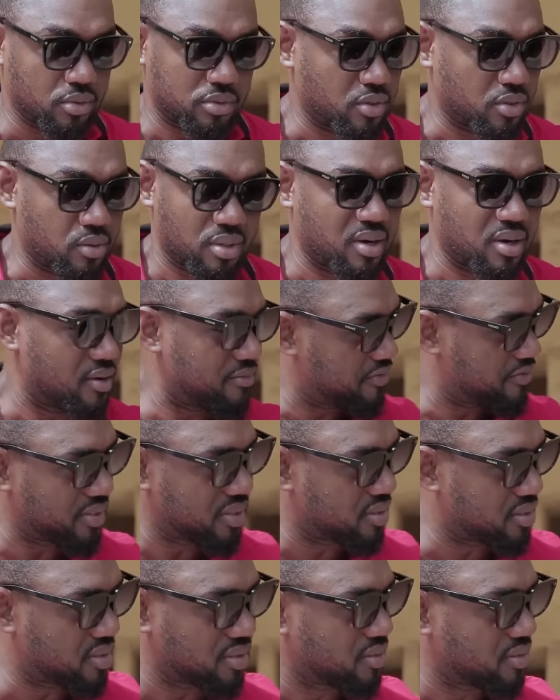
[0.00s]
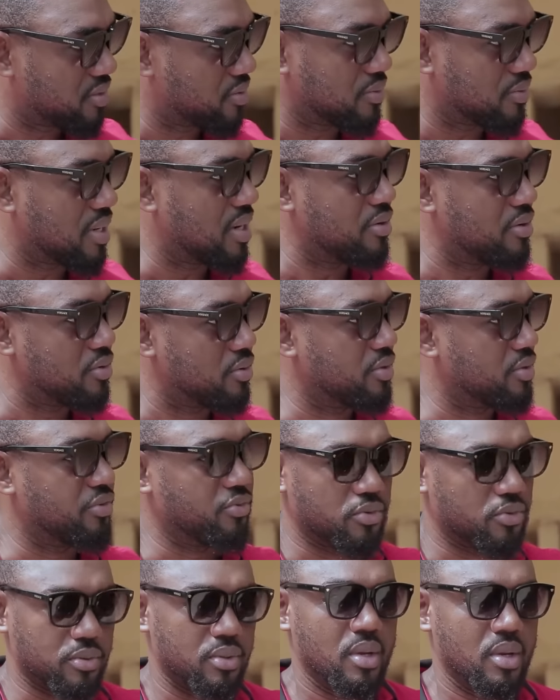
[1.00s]
total confidence in you. I know
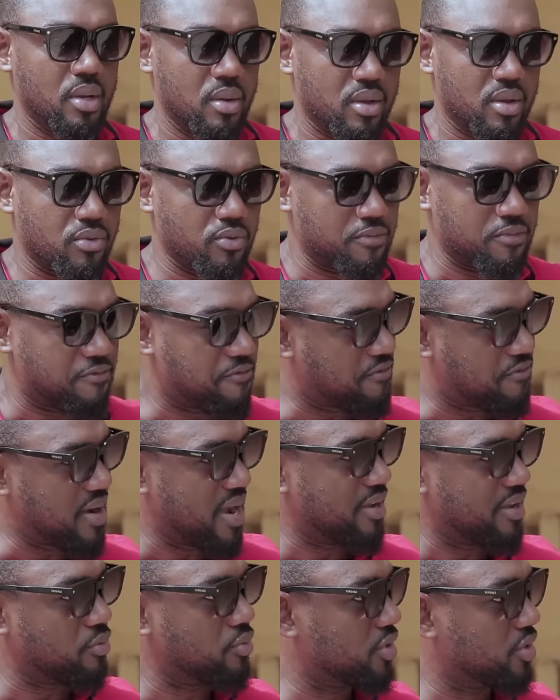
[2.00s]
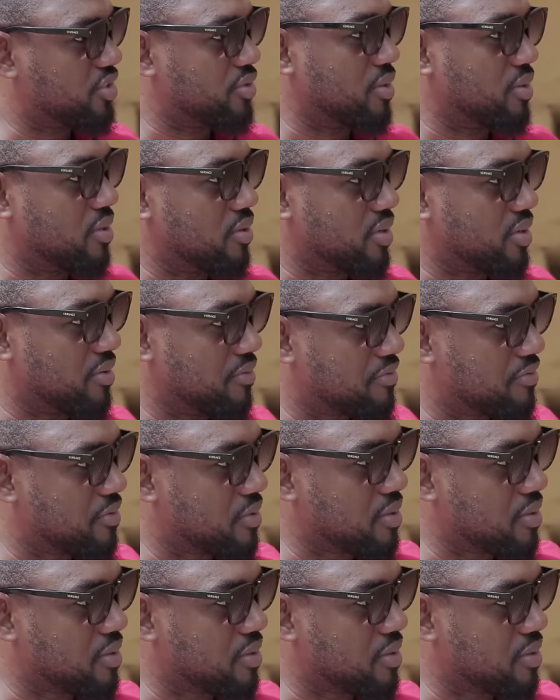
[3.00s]
you'll find what you're looking